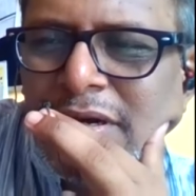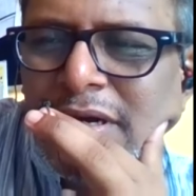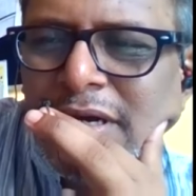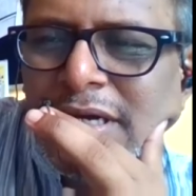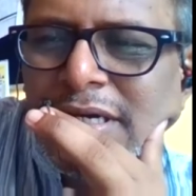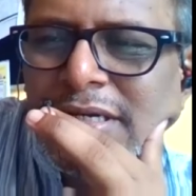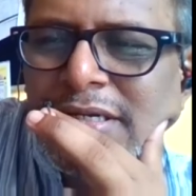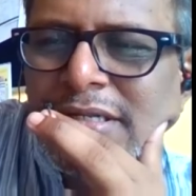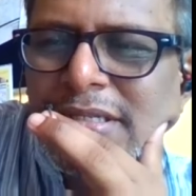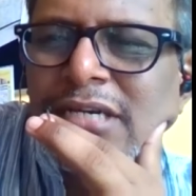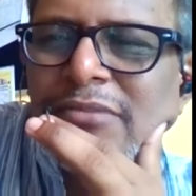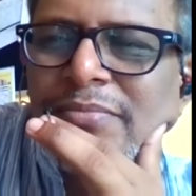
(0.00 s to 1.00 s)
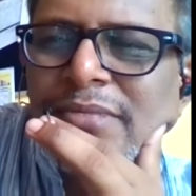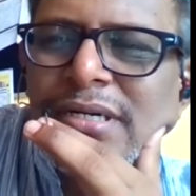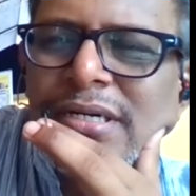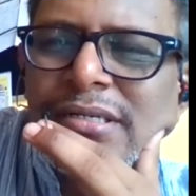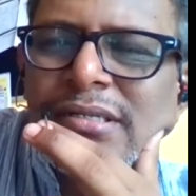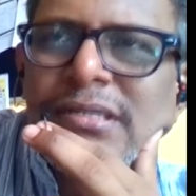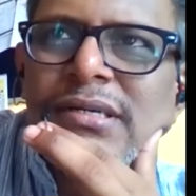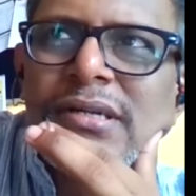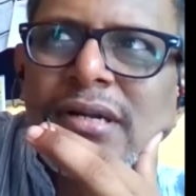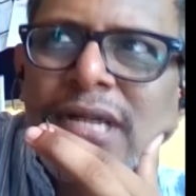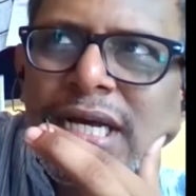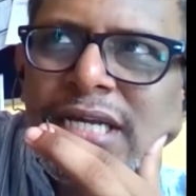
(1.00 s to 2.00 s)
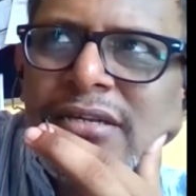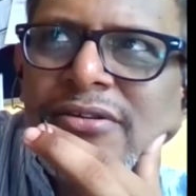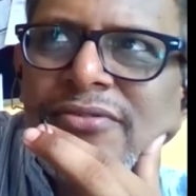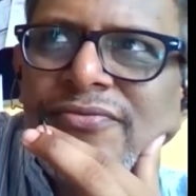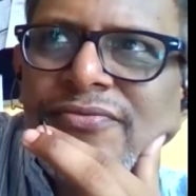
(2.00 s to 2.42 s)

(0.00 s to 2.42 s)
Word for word: And they have built their life